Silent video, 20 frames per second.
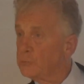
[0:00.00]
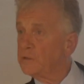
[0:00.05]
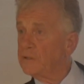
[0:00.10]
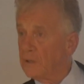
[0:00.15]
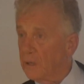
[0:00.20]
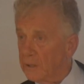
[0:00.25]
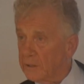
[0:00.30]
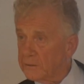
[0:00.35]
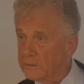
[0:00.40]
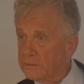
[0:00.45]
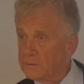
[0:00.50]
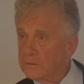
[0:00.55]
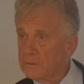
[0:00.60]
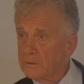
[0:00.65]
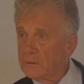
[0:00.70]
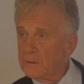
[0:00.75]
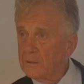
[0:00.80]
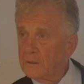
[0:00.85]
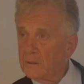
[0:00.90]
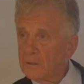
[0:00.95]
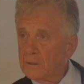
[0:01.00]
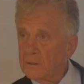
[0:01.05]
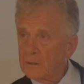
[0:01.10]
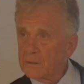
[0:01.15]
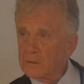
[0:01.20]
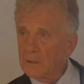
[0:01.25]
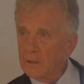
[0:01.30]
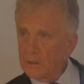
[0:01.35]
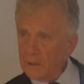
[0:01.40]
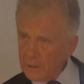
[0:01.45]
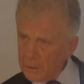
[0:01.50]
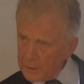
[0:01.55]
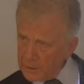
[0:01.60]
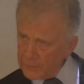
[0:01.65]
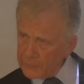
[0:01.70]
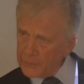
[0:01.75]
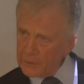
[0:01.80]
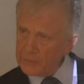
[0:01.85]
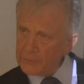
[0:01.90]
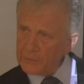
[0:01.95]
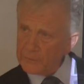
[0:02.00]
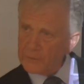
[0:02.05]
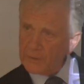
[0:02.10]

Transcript: we not? And I, and I think that